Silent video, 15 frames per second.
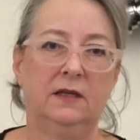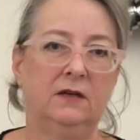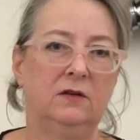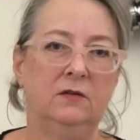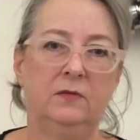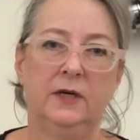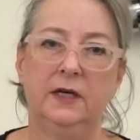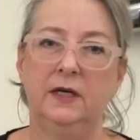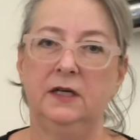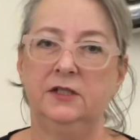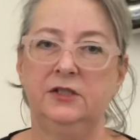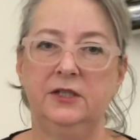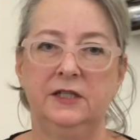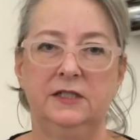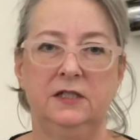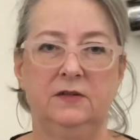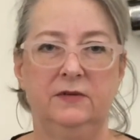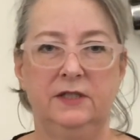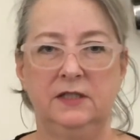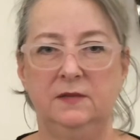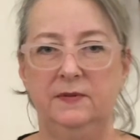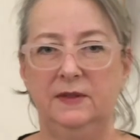like, oh my gosh, testing
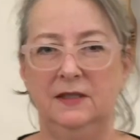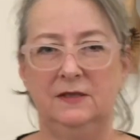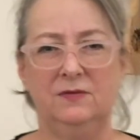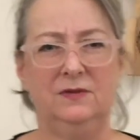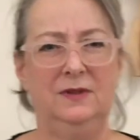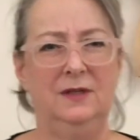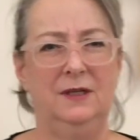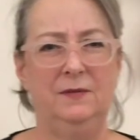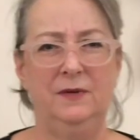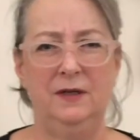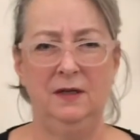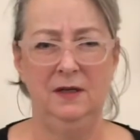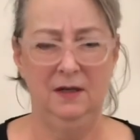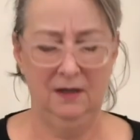recipes, wouldn't that be,